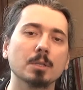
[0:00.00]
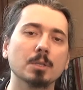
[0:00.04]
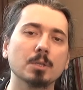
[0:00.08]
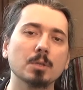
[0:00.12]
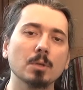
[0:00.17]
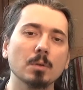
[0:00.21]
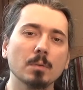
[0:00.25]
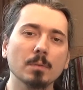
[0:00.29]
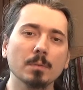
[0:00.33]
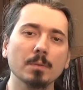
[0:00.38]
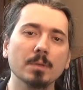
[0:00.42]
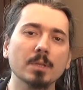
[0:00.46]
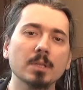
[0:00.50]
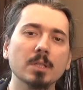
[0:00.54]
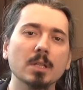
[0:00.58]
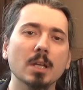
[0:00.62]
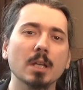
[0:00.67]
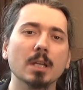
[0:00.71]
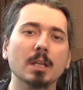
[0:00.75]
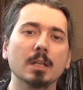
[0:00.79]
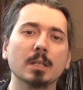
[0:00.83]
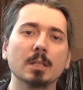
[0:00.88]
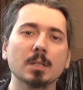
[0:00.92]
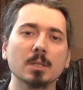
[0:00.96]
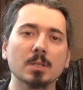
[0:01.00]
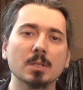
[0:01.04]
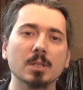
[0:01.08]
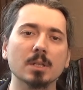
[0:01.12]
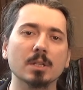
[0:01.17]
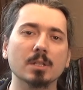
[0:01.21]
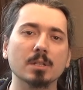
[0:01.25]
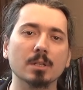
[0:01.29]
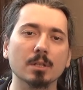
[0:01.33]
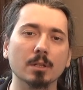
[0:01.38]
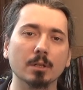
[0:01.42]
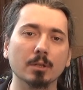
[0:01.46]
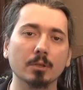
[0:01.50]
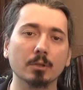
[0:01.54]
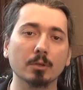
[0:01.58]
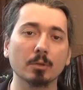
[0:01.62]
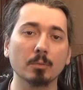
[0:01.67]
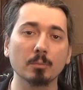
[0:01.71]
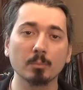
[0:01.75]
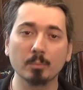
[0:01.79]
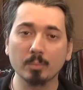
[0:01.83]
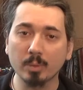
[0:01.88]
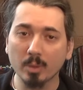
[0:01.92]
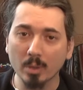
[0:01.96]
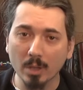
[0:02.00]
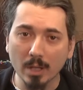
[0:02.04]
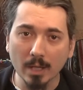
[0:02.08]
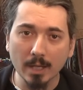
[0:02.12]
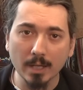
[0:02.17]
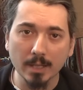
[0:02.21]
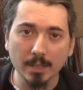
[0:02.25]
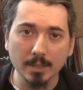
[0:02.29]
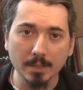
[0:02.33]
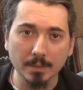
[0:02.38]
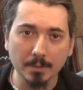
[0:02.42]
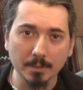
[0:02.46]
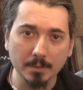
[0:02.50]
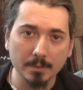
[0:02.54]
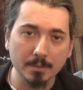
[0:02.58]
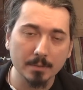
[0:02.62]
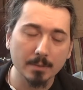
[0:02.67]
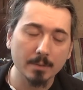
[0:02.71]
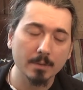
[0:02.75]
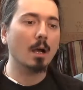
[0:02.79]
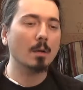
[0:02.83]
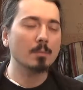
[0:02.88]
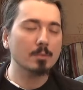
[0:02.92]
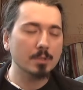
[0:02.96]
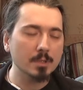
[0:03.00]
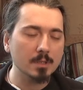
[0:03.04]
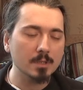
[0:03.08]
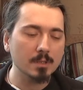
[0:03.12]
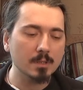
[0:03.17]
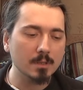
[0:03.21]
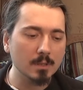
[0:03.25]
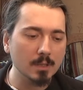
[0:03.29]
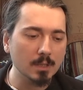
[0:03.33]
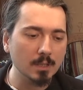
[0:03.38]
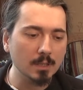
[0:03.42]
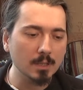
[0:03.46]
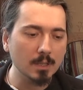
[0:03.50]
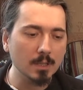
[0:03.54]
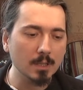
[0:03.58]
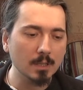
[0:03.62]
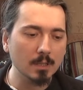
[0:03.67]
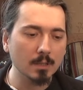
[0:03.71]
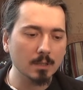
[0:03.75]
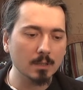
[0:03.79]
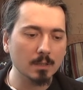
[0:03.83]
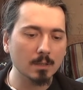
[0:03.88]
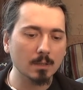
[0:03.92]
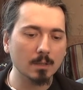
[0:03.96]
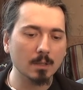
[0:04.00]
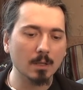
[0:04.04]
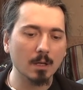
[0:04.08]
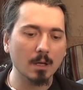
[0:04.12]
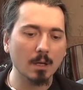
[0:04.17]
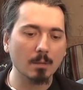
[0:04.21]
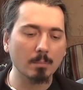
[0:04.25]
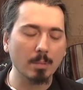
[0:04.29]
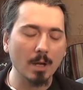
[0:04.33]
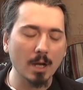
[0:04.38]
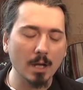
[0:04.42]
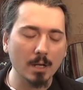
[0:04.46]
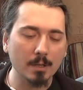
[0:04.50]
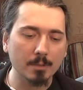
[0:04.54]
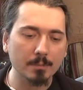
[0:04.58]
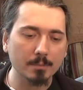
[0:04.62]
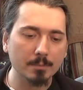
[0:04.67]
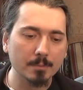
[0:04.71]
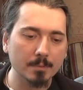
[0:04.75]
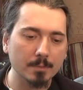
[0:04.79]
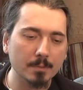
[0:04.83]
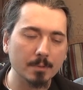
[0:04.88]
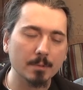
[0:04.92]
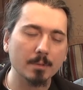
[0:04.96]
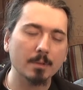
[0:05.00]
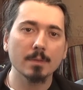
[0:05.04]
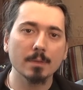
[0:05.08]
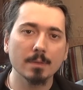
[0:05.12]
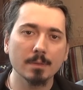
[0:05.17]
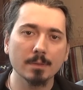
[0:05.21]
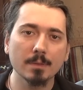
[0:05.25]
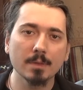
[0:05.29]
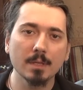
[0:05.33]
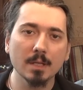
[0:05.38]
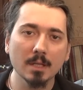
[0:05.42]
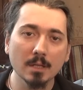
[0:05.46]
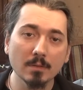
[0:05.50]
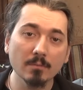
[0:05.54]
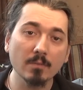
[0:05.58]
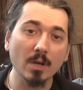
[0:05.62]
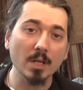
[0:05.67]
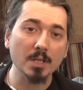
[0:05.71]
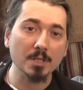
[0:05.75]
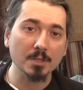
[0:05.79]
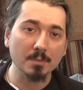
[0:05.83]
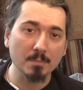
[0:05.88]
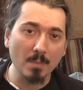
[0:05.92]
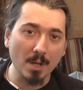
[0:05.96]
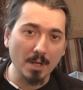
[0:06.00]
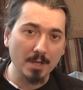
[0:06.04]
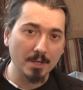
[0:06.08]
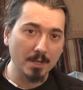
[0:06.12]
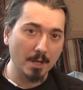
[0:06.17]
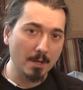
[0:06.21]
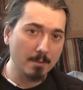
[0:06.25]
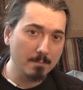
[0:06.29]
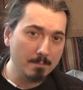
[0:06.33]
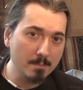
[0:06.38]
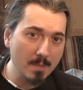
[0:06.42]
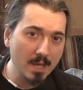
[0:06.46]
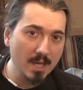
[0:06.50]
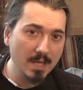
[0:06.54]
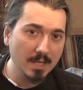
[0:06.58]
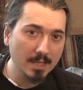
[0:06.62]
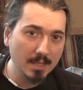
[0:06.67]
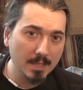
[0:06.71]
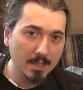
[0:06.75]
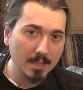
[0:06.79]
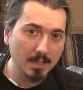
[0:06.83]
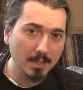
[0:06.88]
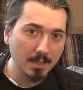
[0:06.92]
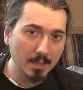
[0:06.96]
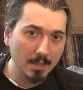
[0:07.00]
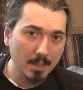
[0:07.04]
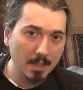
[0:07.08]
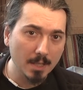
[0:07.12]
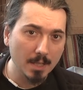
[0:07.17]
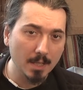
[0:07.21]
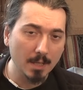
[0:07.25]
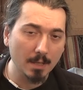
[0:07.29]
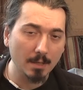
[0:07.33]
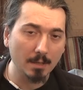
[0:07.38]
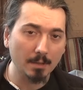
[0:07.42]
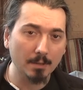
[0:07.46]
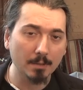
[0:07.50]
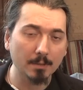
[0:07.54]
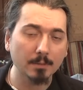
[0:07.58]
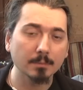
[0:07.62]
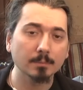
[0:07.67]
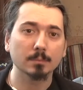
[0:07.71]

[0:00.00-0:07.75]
don't take this as a complaint. I'm just thinking about the investment I'm making here.